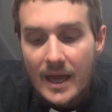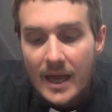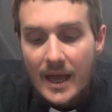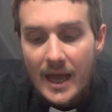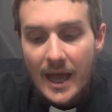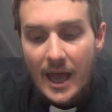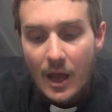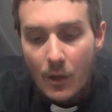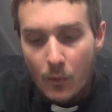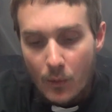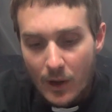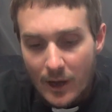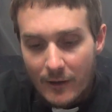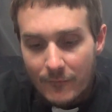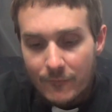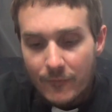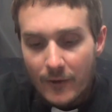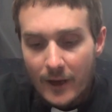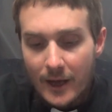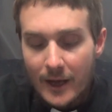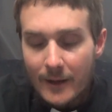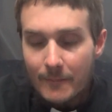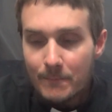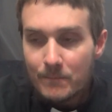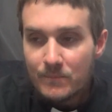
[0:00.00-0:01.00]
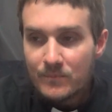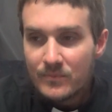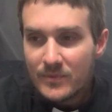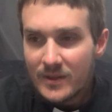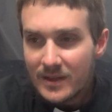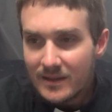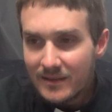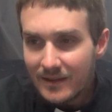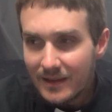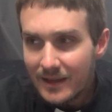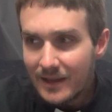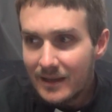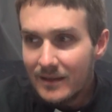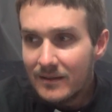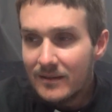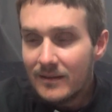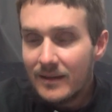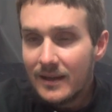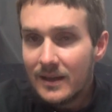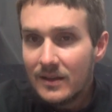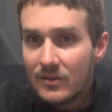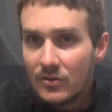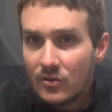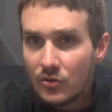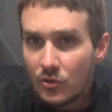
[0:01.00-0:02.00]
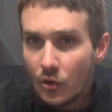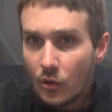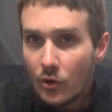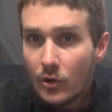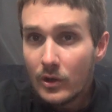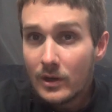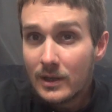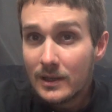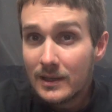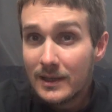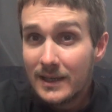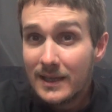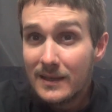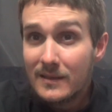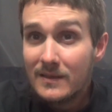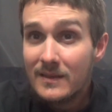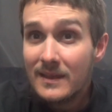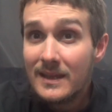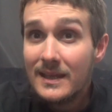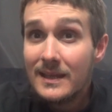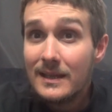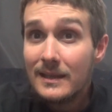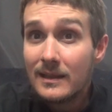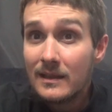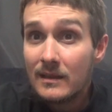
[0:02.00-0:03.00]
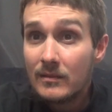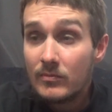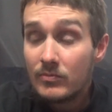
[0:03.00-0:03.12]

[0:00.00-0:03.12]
However, this is historically the